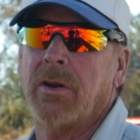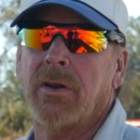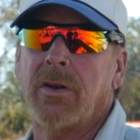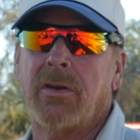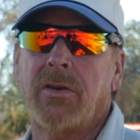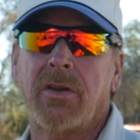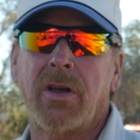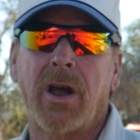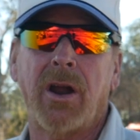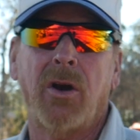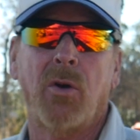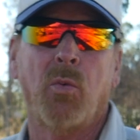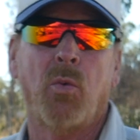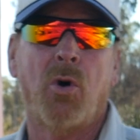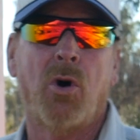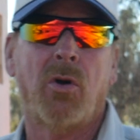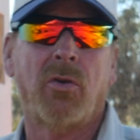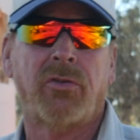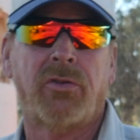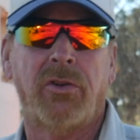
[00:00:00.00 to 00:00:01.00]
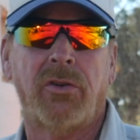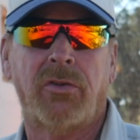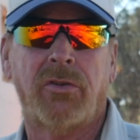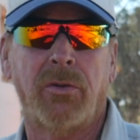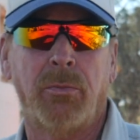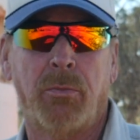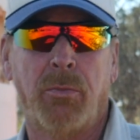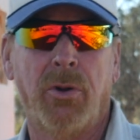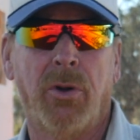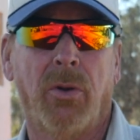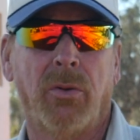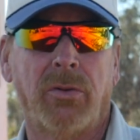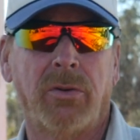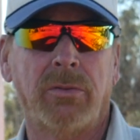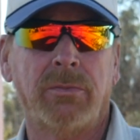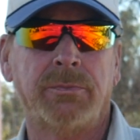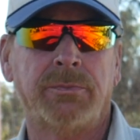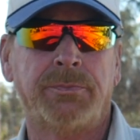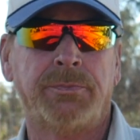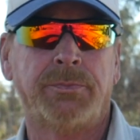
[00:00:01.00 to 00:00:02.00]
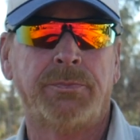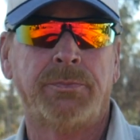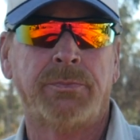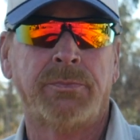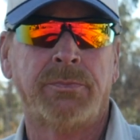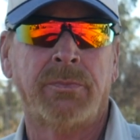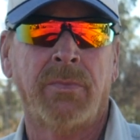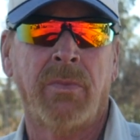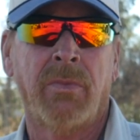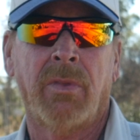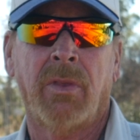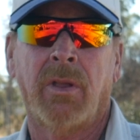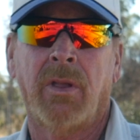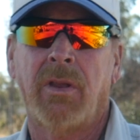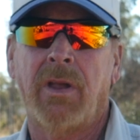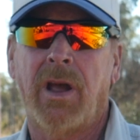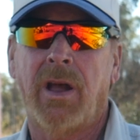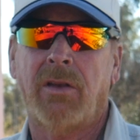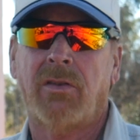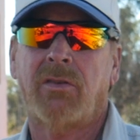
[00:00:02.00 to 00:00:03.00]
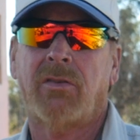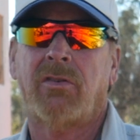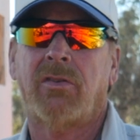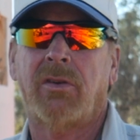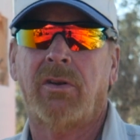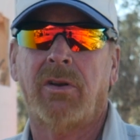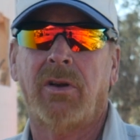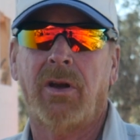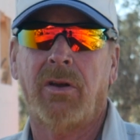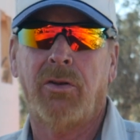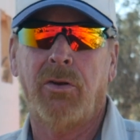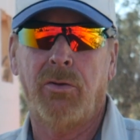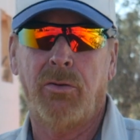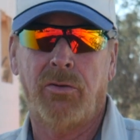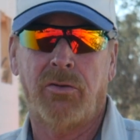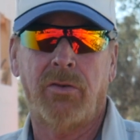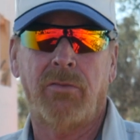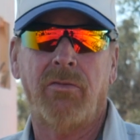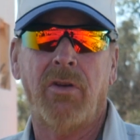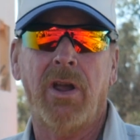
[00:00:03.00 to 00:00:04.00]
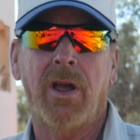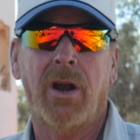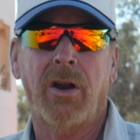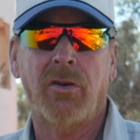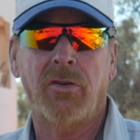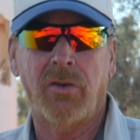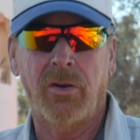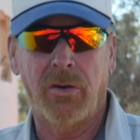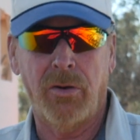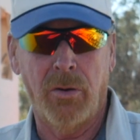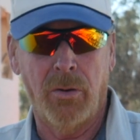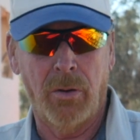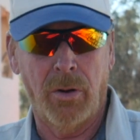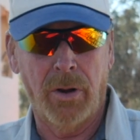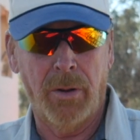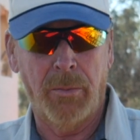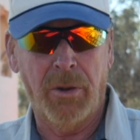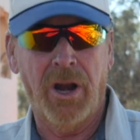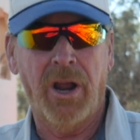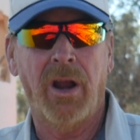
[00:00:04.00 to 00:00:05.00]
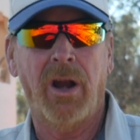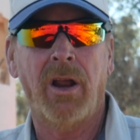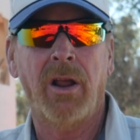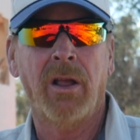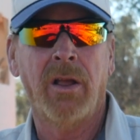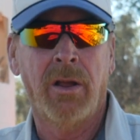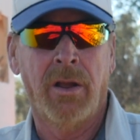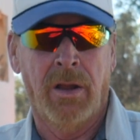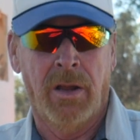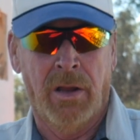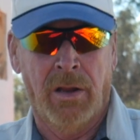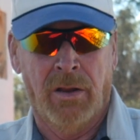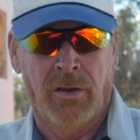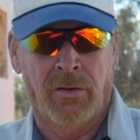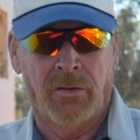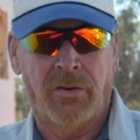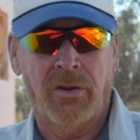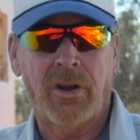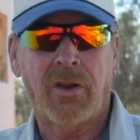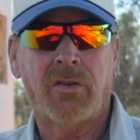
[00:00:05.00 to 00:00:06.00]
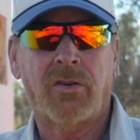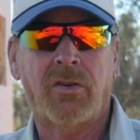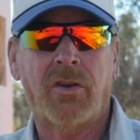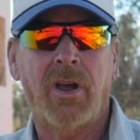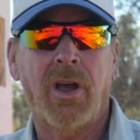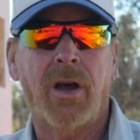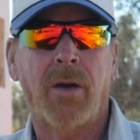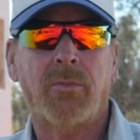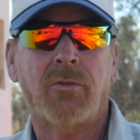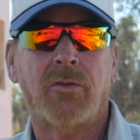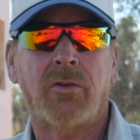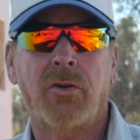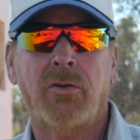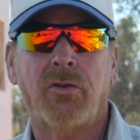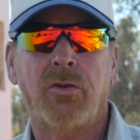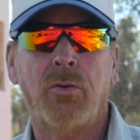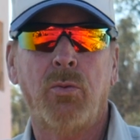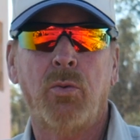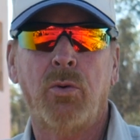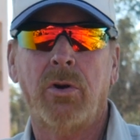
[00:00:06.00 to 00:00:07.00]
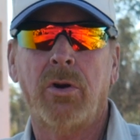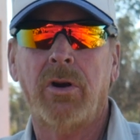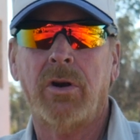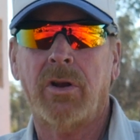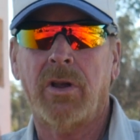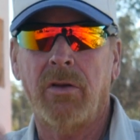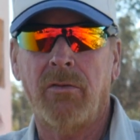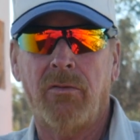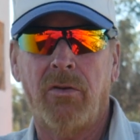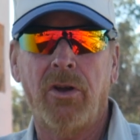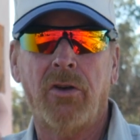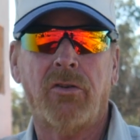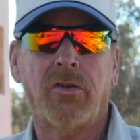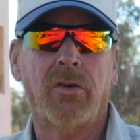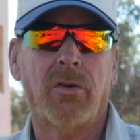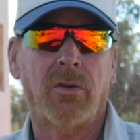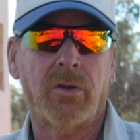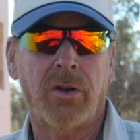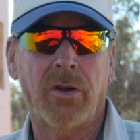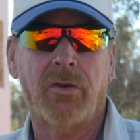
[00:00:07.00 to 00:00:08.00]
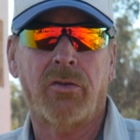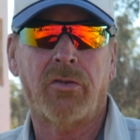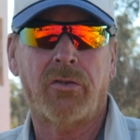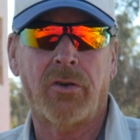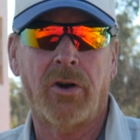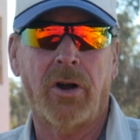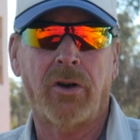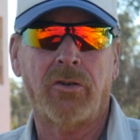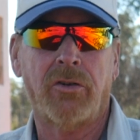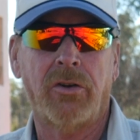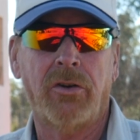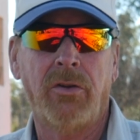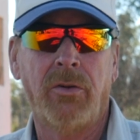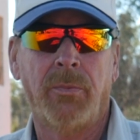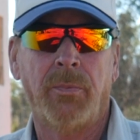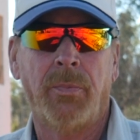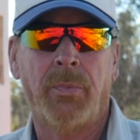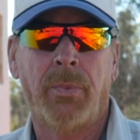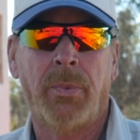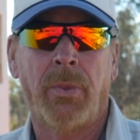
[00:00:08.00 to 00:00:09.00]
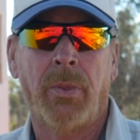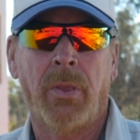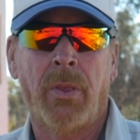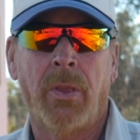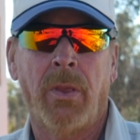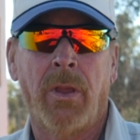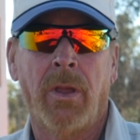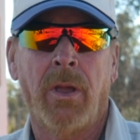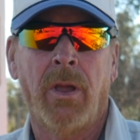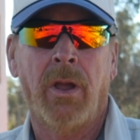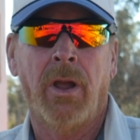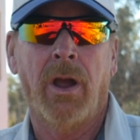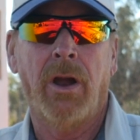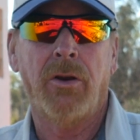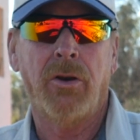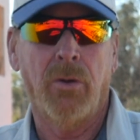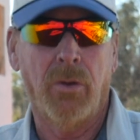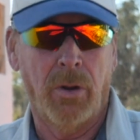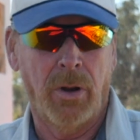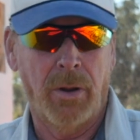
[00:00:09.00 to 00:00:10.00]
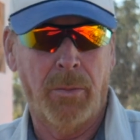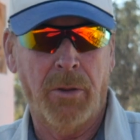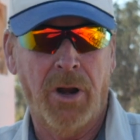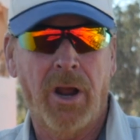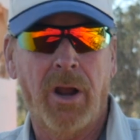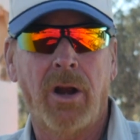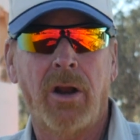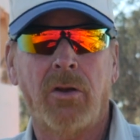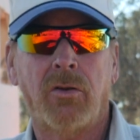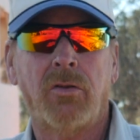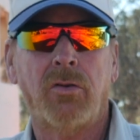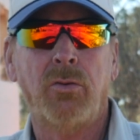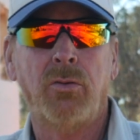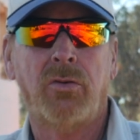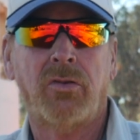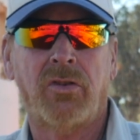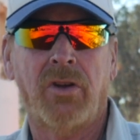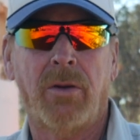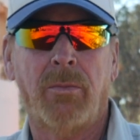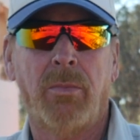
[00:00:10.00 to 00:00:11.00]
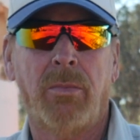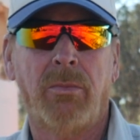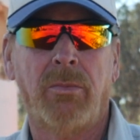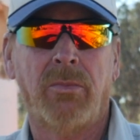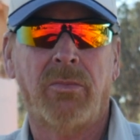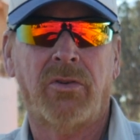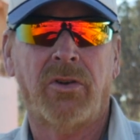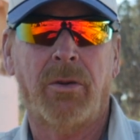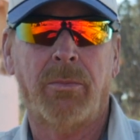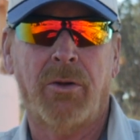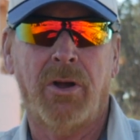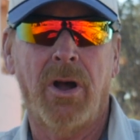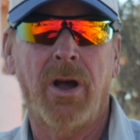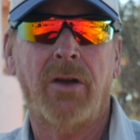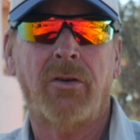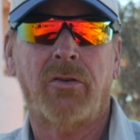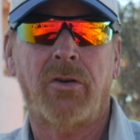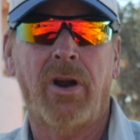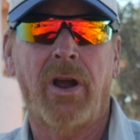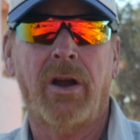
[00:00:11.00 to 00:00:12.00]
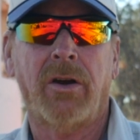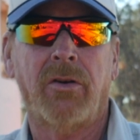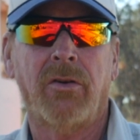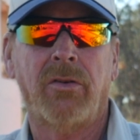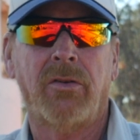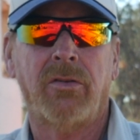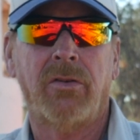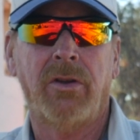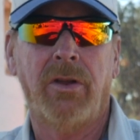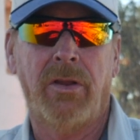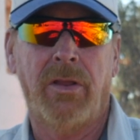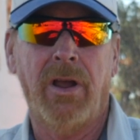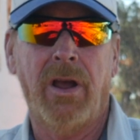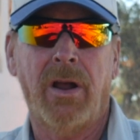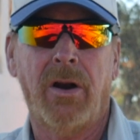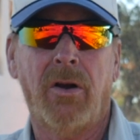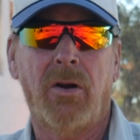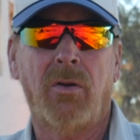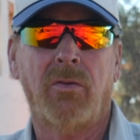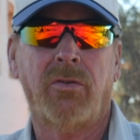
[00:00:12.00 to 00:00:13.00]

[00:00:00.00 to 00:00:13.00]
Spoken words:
the entire wall system built. That's a huge advantage, and you're eliminating 6 steps that you would in conventional construction, and you're eliminating 2 subcontractors in